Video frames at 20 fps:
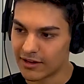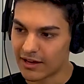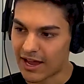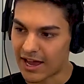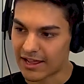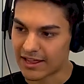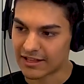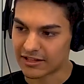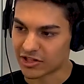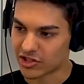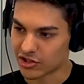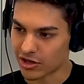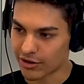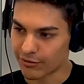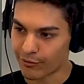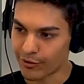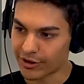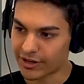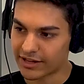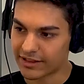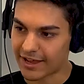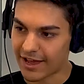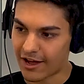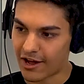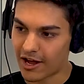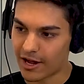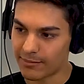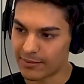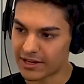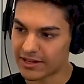And then start working that
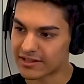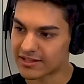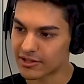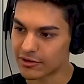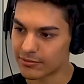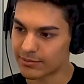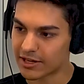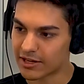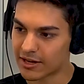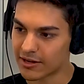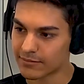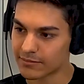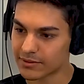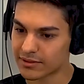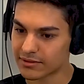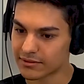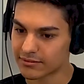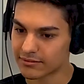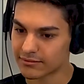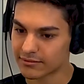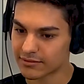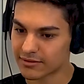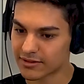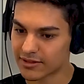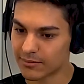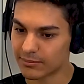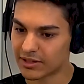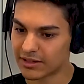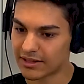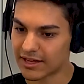hobby until it becomes
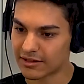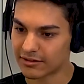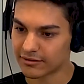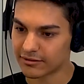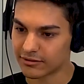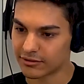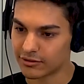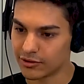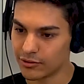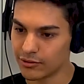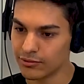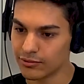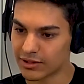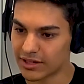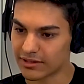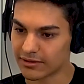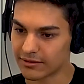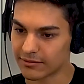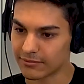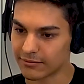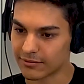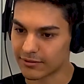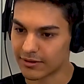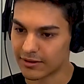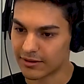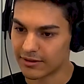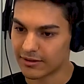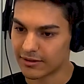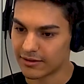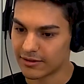something that you can
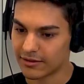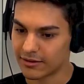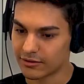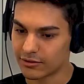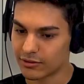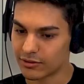mm-hmm.